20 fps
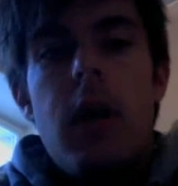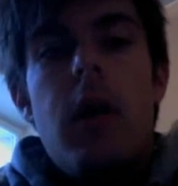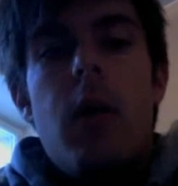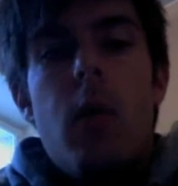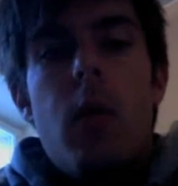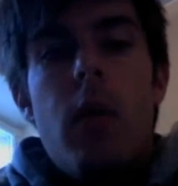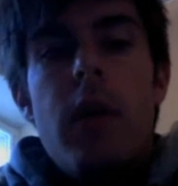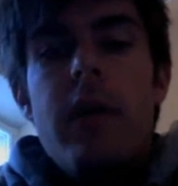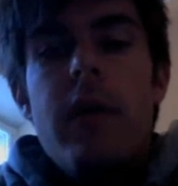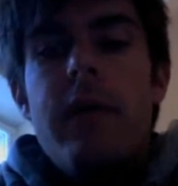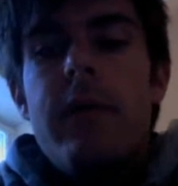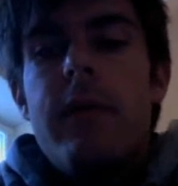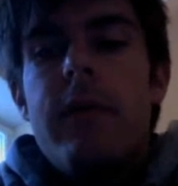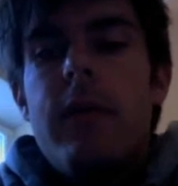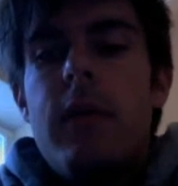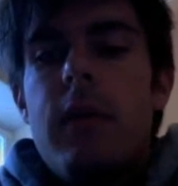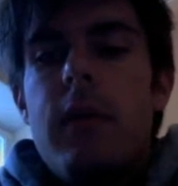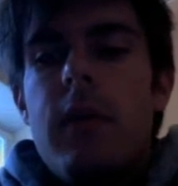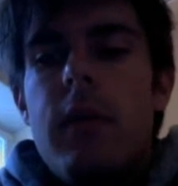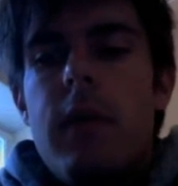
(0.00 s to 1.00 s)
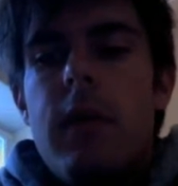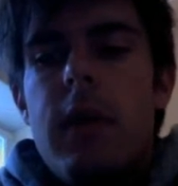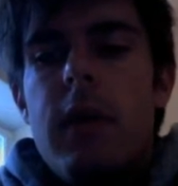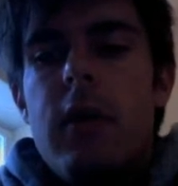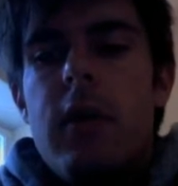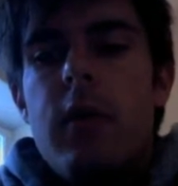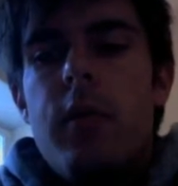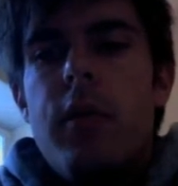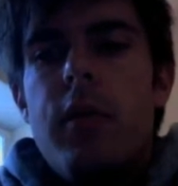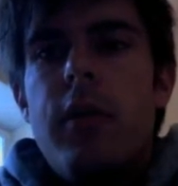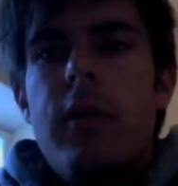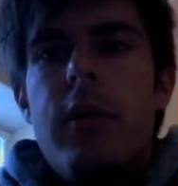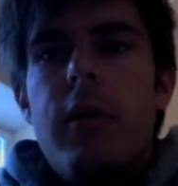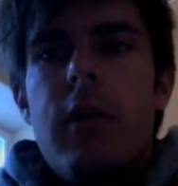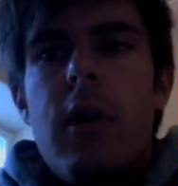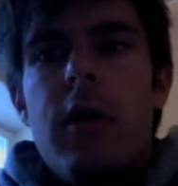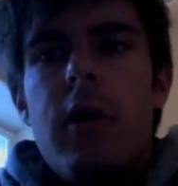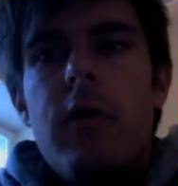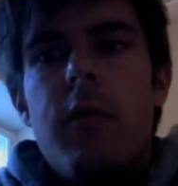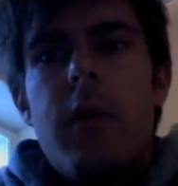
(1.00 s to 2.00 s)
what if the computer
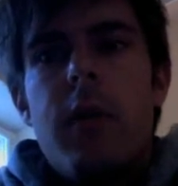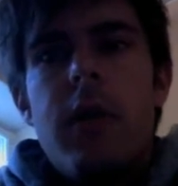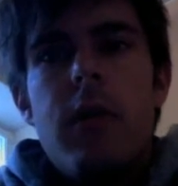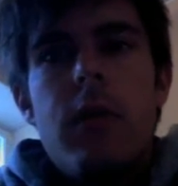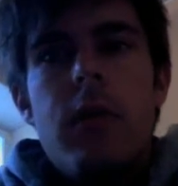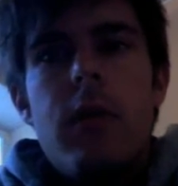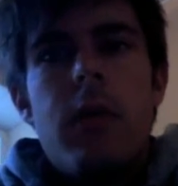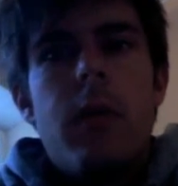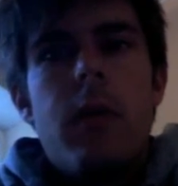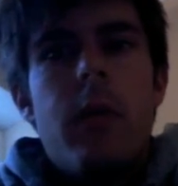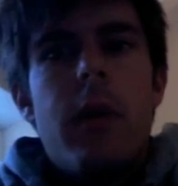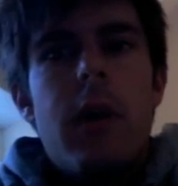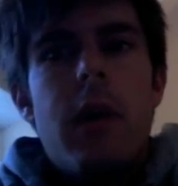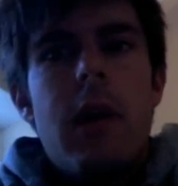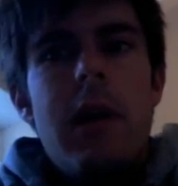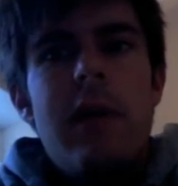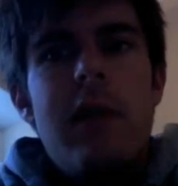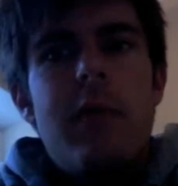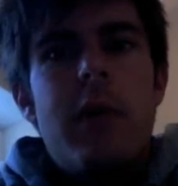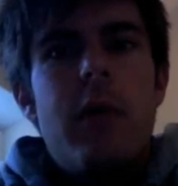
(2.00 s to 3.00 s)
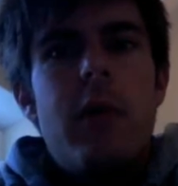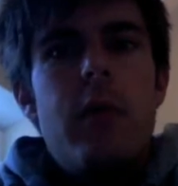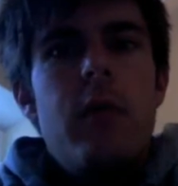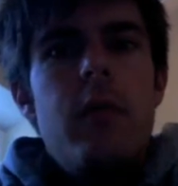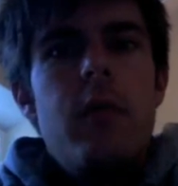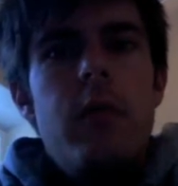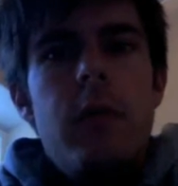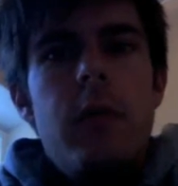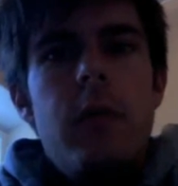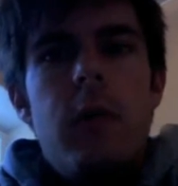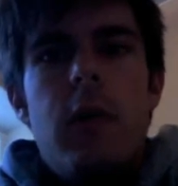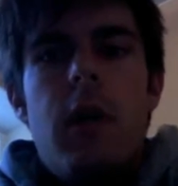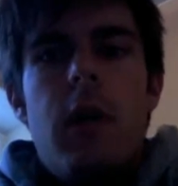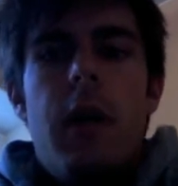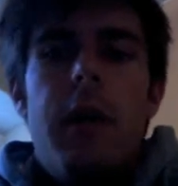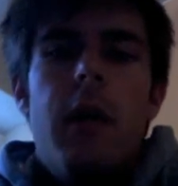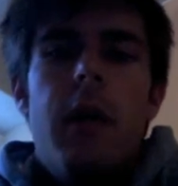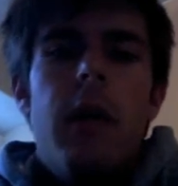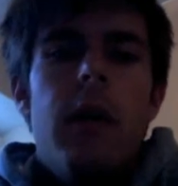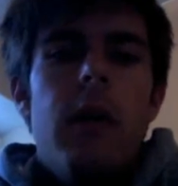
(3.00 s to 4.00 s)
locks my door when I leave my room and
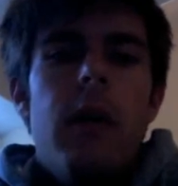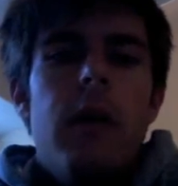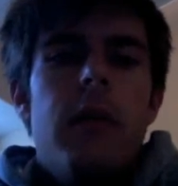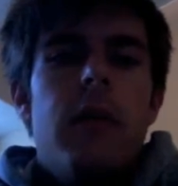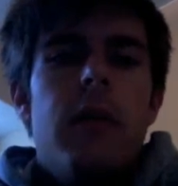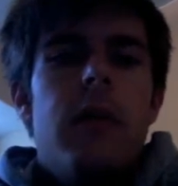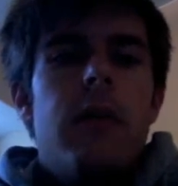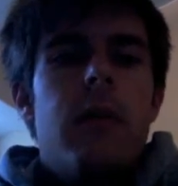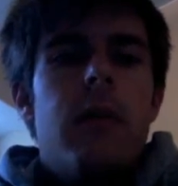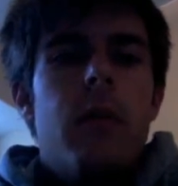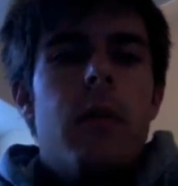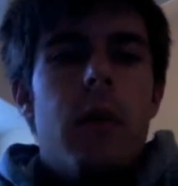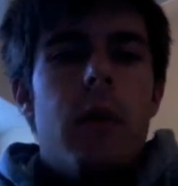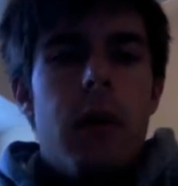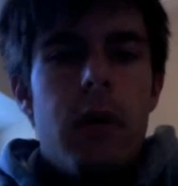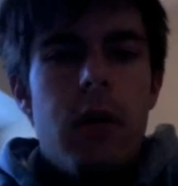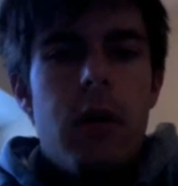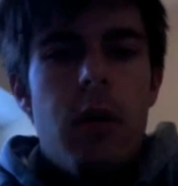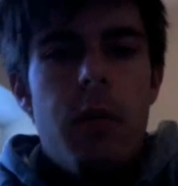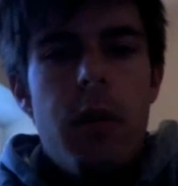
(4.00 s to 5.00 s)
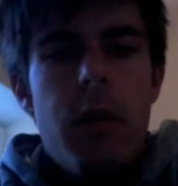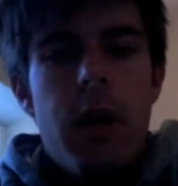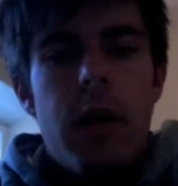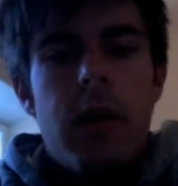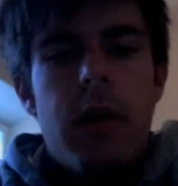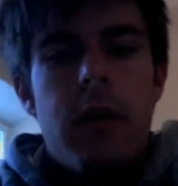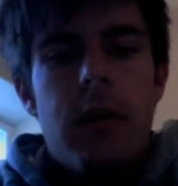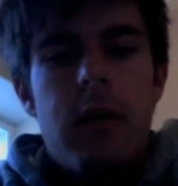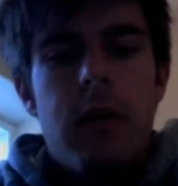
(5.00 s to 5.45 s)
unlocks it when I come back?